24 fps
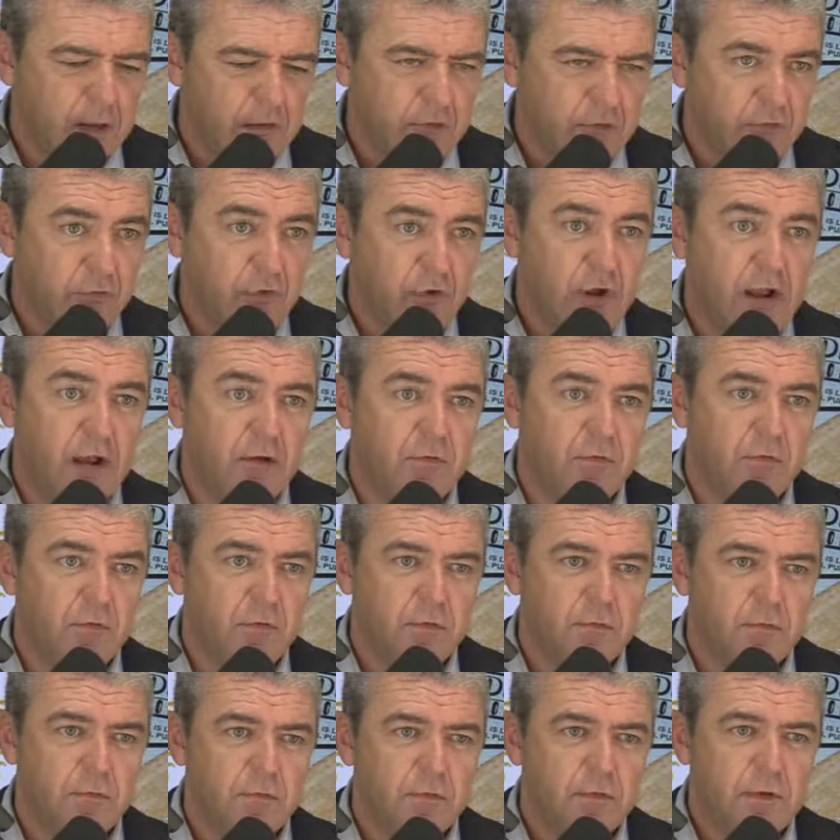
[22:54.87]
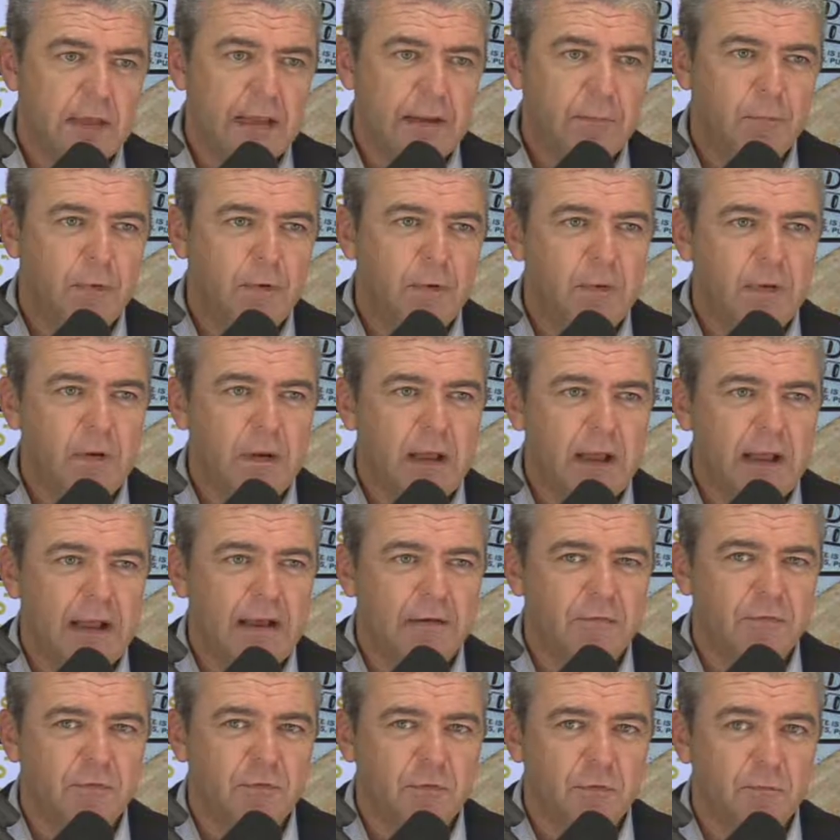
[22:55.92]
travel. And I
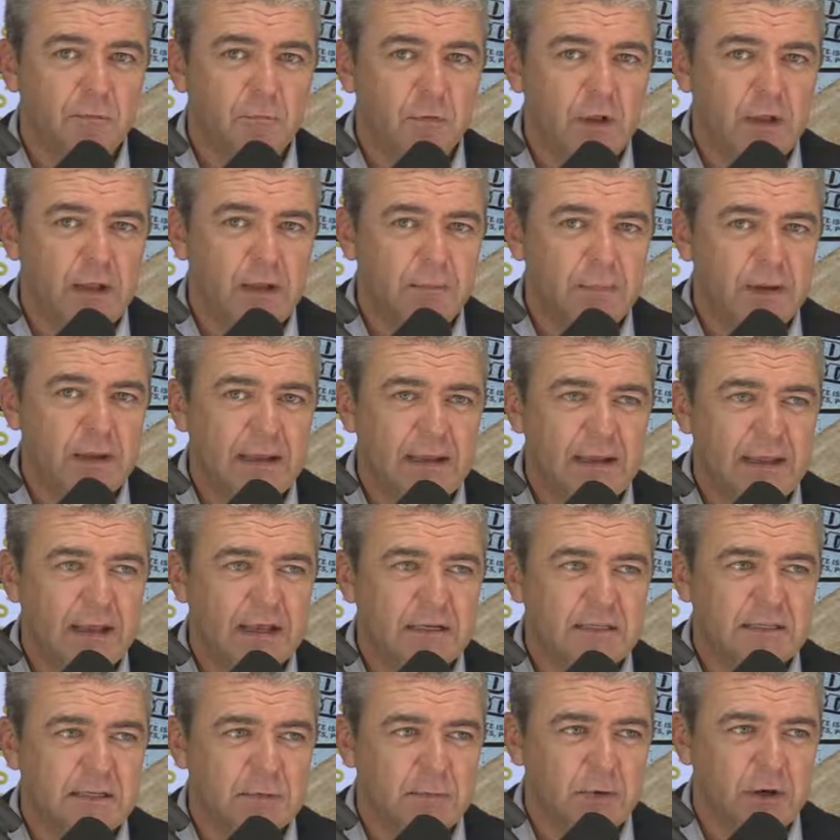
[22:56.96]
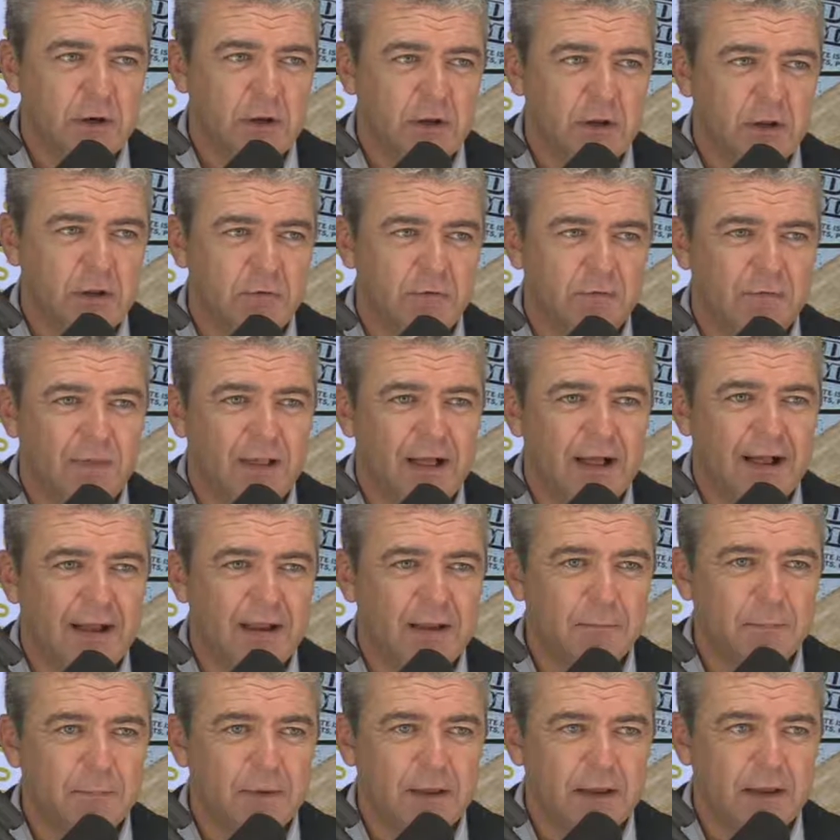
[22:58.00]
have some really big guests that we're going to go fly
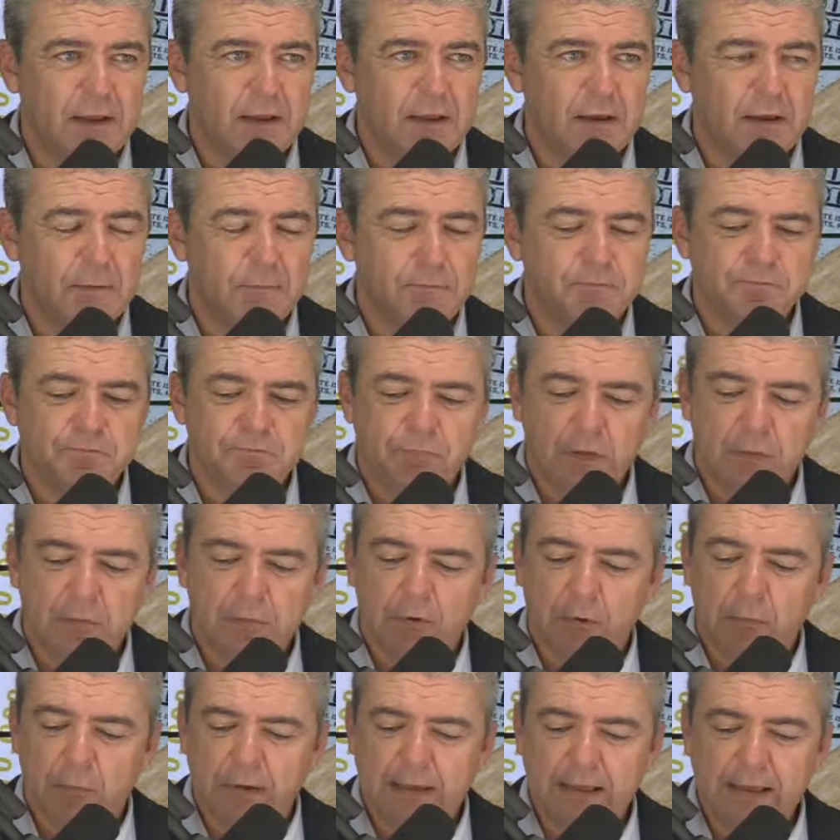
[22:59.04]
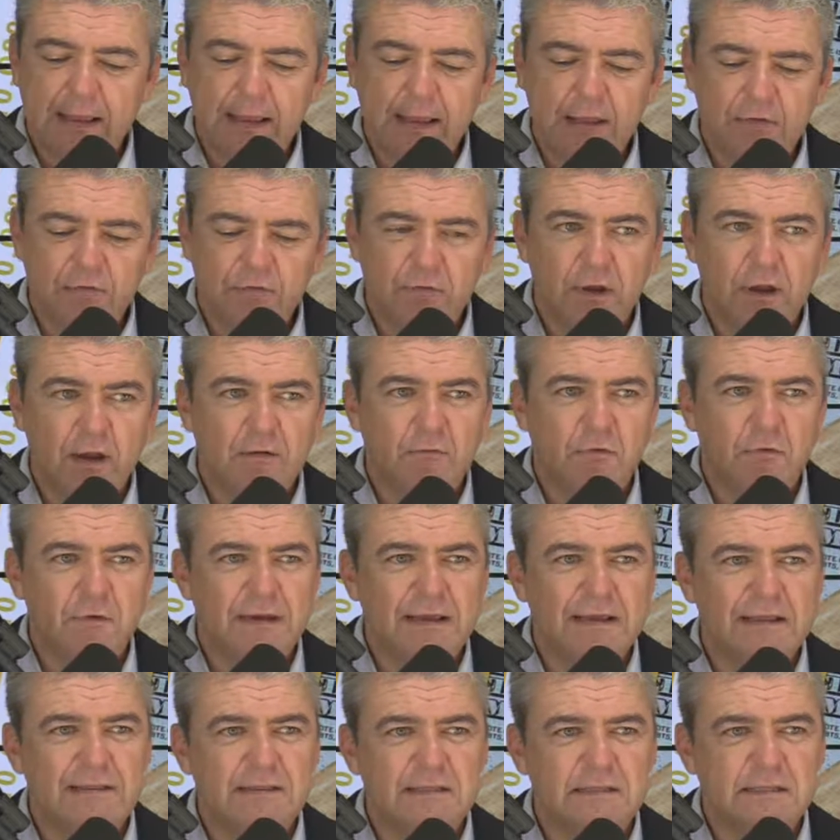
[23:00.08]
and pick up, but we can't travel
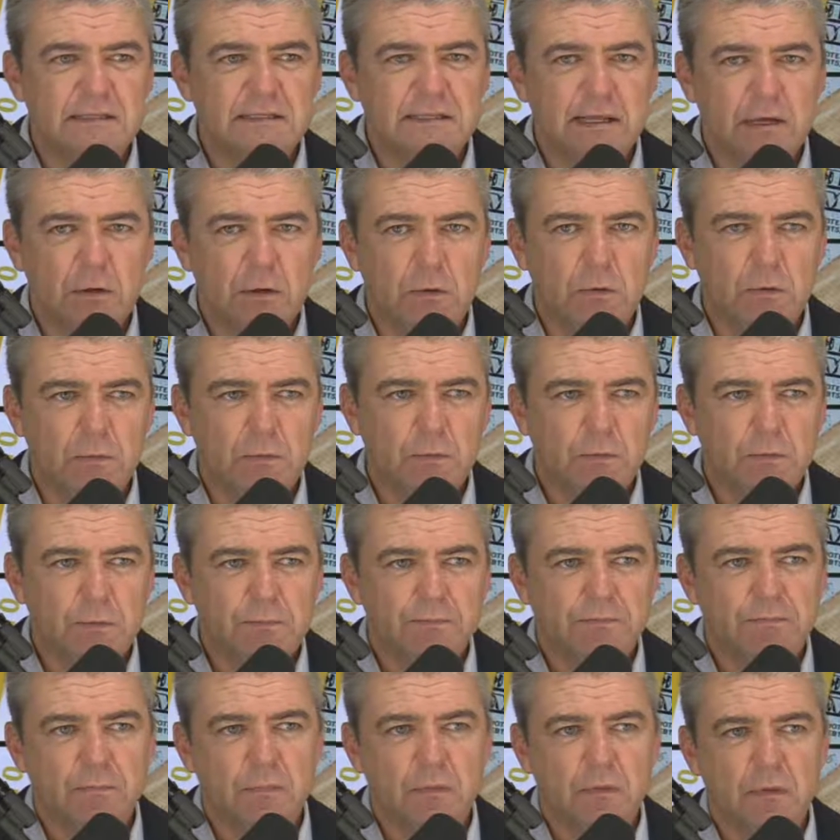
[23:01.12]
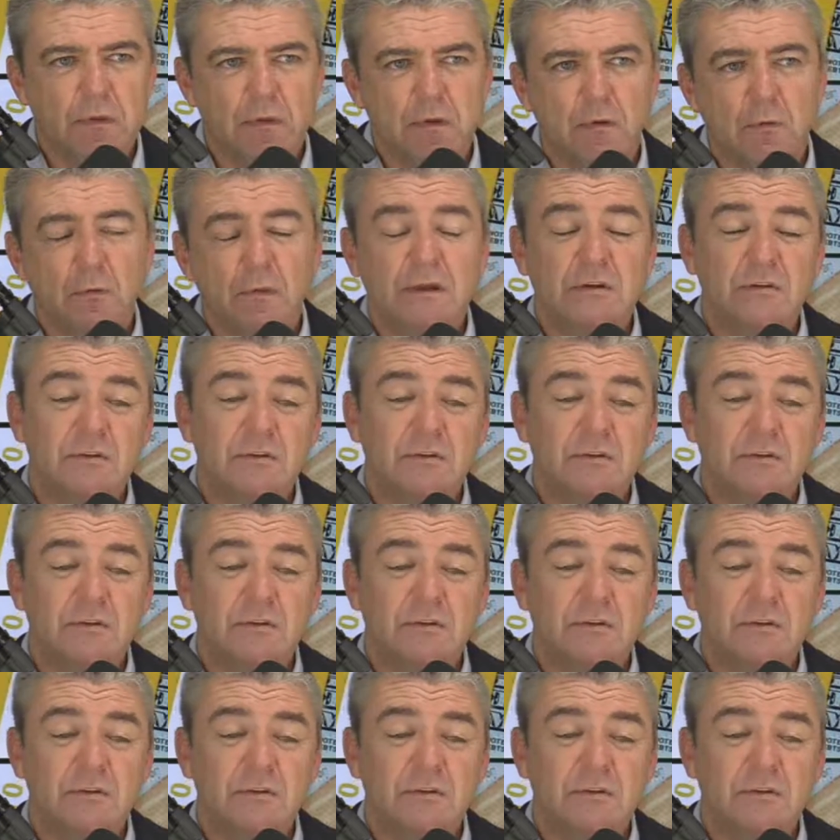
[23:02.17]
in the snow. We can